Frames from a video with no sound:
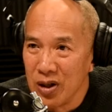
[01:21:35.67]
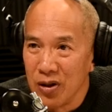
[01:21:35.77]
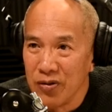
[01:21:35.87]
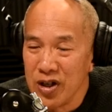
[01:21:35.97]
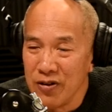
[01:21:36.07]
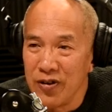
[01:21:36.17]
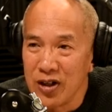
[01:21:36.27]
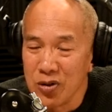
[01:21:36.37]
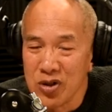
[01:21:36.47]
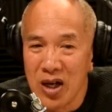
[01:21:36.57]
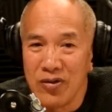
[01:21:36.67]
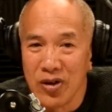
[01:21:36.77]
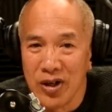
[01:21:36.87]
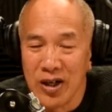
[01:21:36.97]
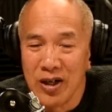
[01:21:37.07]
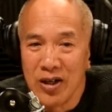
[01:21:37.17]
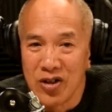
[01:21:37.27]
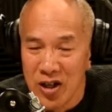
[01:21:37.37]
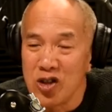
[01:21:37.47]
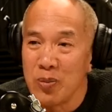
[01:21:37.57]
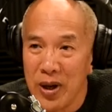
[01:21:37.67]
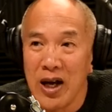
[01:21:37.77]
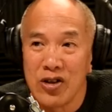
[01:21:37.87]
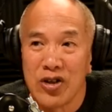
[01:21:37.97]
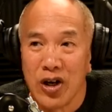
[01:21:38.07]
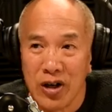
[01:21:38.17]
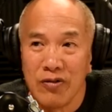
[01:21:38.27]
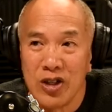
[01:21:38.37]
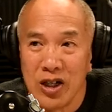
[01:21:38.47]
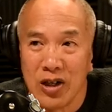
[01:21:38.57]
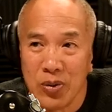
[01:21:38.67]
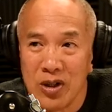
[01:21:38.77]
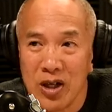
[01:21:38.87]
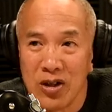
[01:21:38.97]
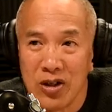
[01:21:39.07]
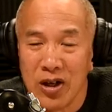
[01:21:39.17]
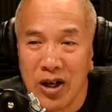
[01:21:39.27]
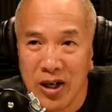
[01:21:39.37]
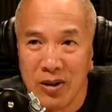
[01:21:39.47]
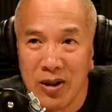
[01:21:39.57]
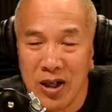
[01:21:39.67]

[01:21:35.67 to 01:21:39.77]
of the effect it was having on her. So that's the bad side of dealing with death and dying.